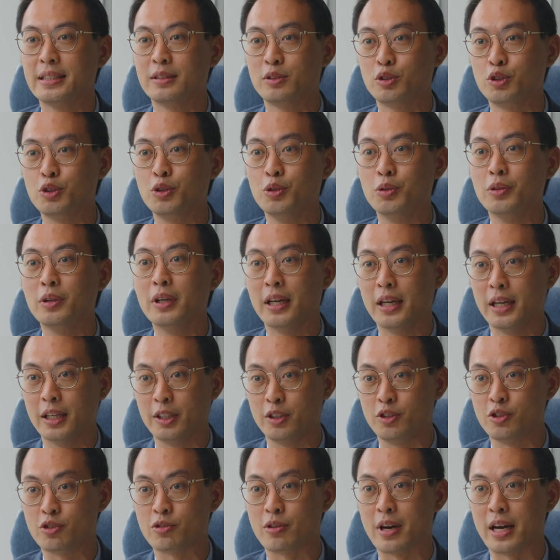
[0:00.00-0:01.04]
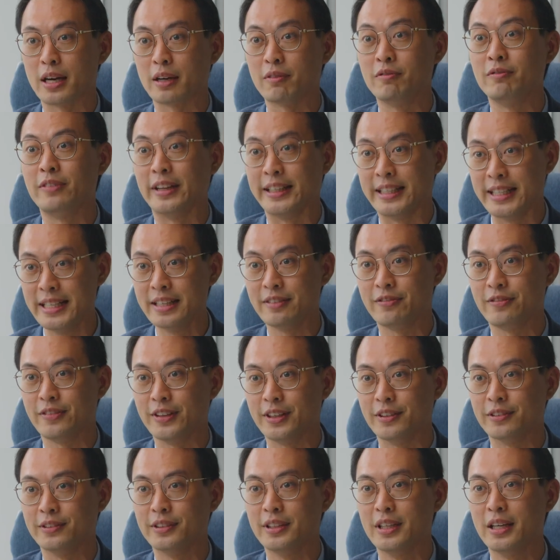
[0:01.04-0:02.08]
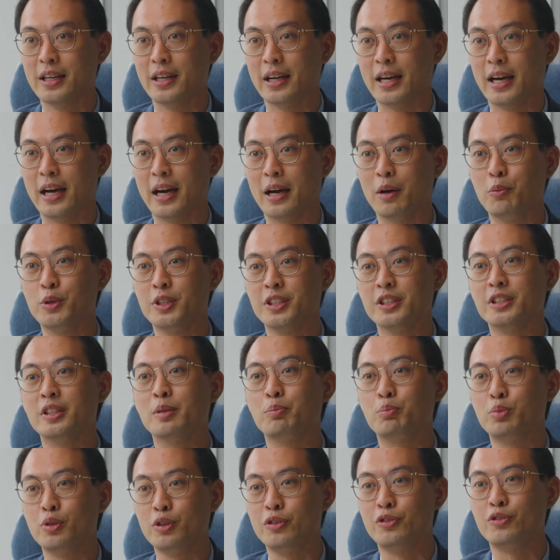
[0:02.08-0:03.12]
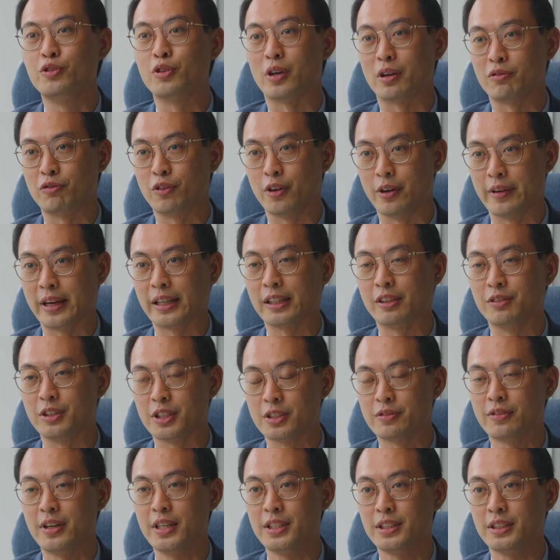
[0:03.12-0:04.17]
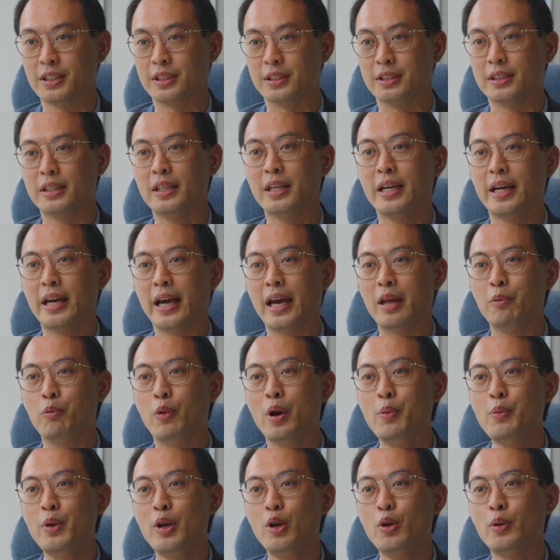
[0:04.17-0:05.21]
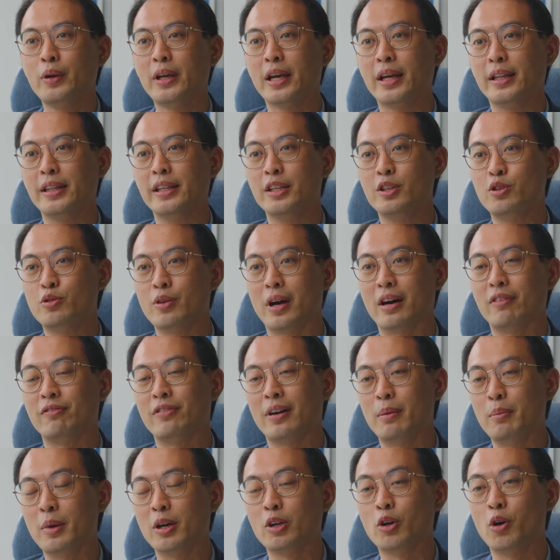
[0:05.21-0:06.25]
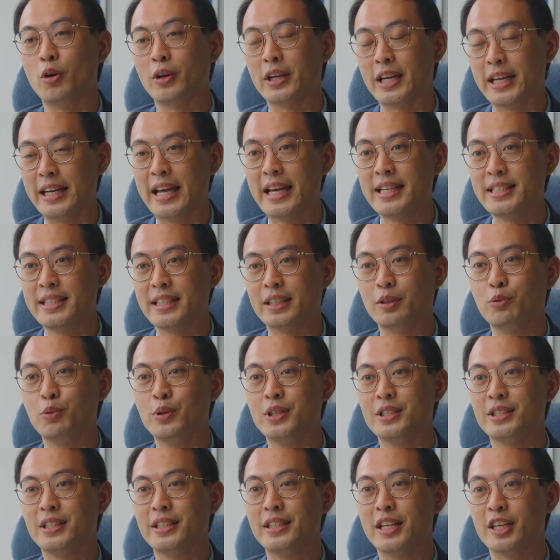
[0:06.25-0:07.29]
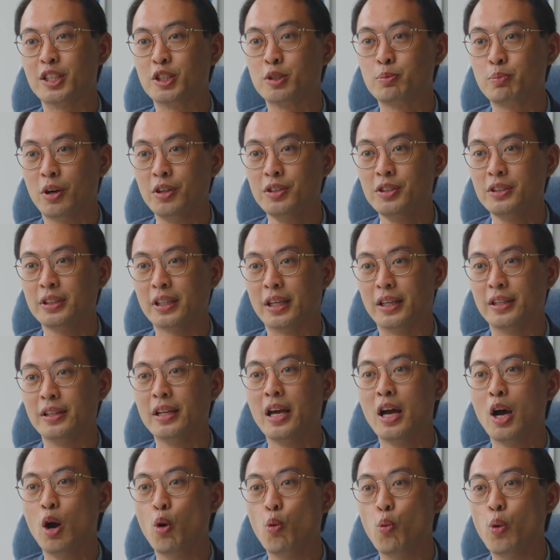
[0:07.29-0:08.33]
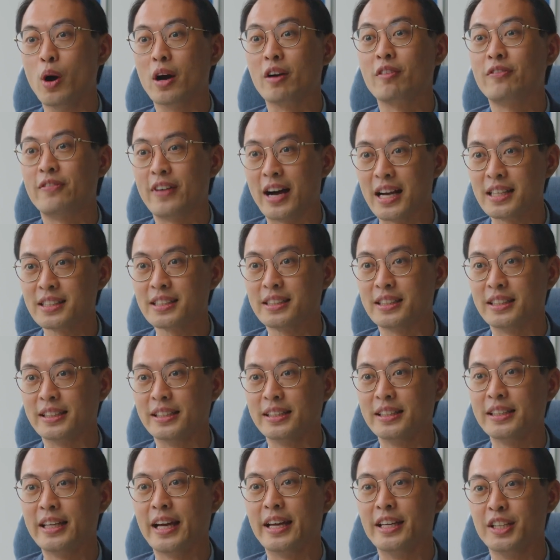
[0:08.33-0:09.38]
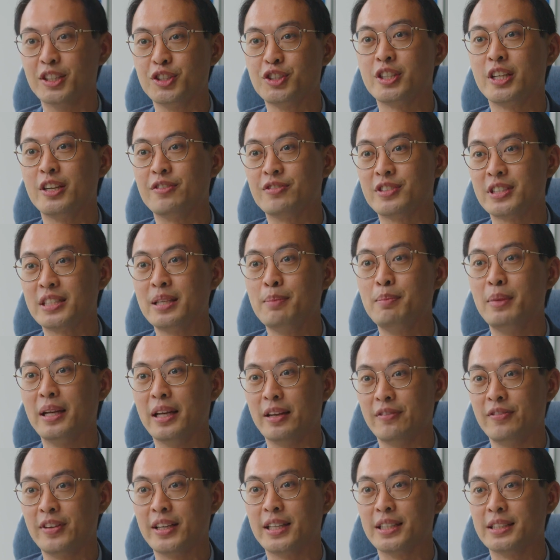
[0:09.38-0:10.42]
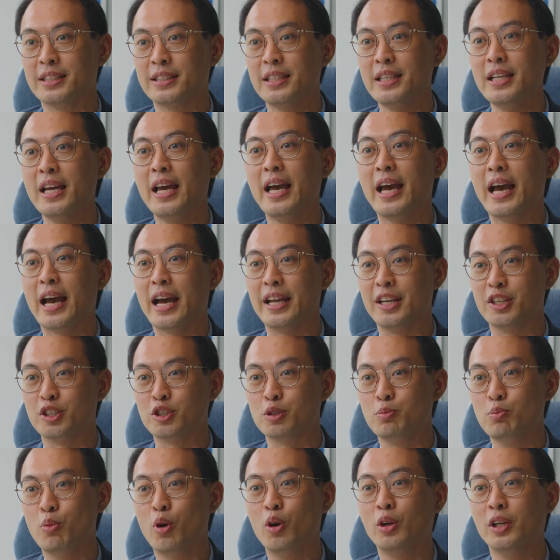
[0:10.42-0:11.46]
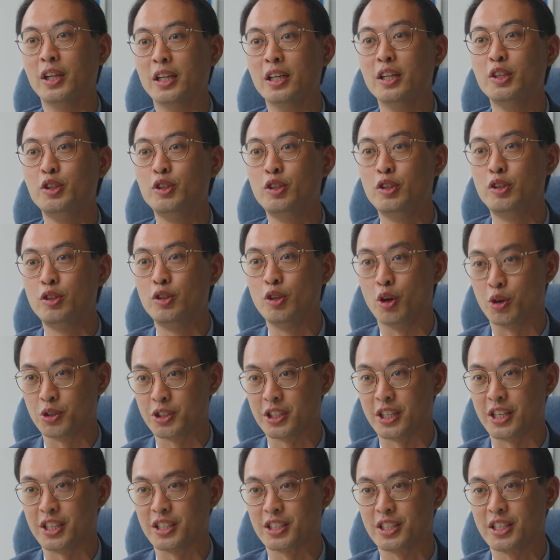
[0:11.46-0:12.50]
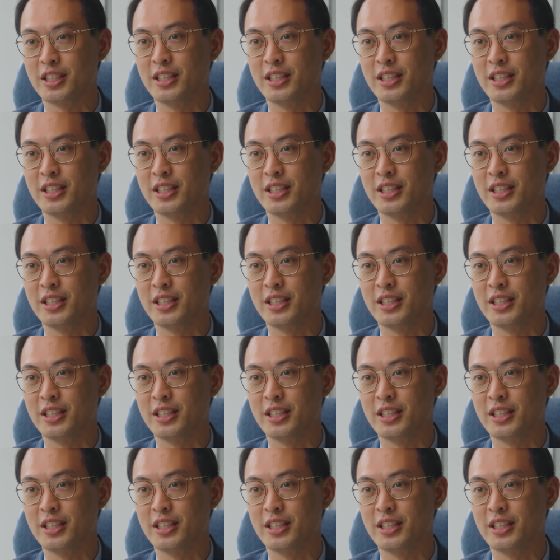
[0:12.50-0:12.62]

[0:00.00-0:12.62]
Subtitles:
to a drug vardenafil, which is a approved drug for erectile dysfunction. And when we look at the drug pharmacokinetic, we see that SPONTAN work faster and achieve similar efficacy at a smaller dosage.